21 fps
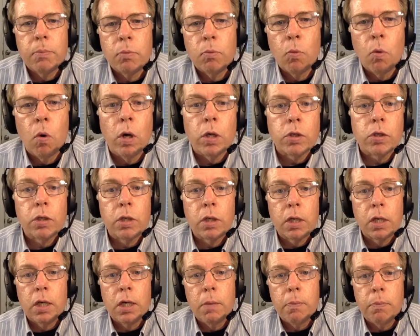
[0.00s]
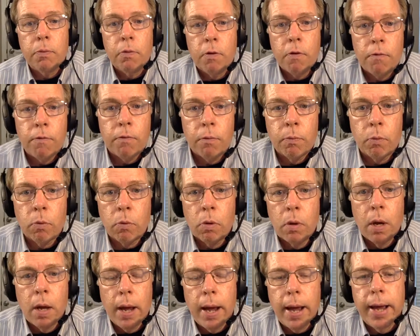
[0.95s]
wants to keep you from
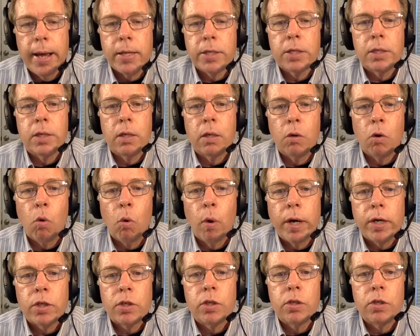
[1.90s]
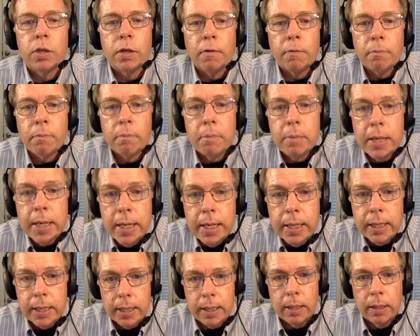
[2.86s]
asking questions of
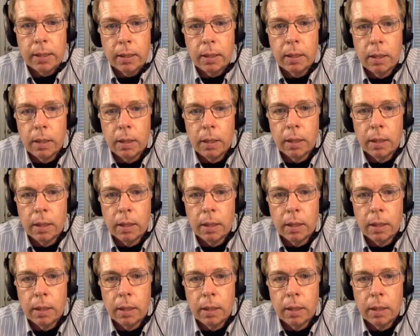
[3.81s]
meaning